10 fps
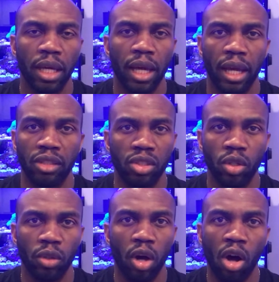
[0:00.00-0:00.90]
And
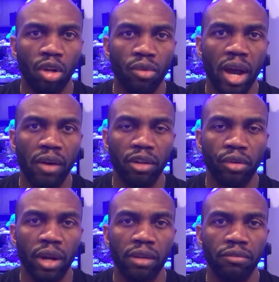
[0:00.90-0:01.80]
so all around a
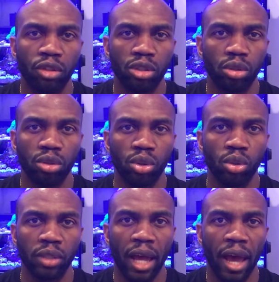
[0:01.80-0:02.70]
great versatile
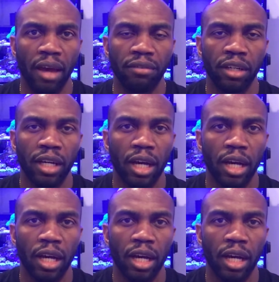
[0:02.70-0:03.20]
tool to have.